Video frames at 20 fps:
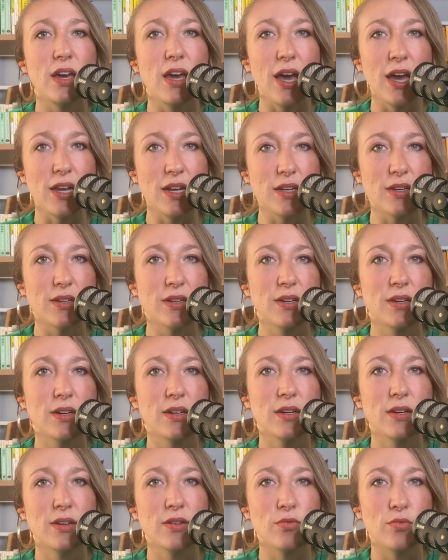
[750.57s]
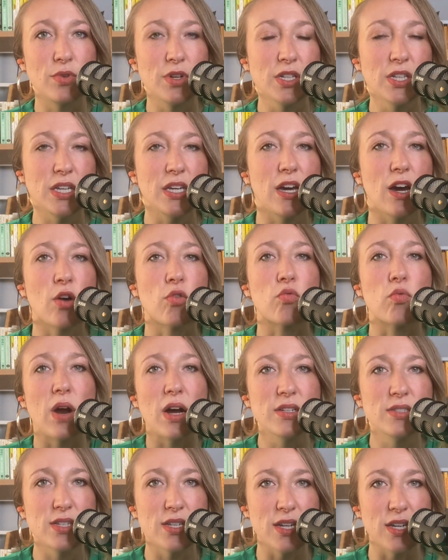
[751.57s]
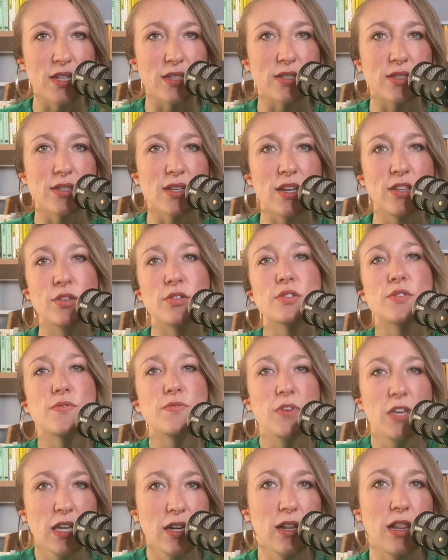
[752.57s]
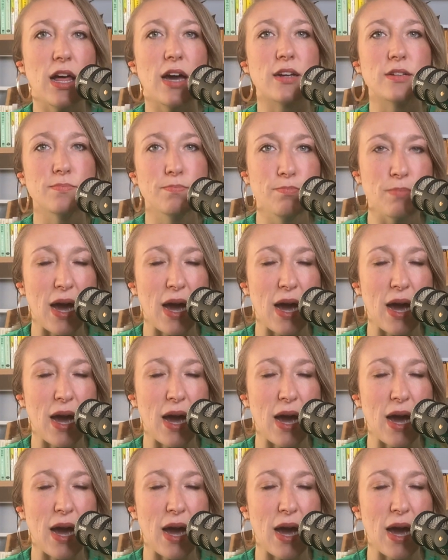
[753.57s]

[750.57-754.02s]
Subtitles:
And really, a resonance and those feedback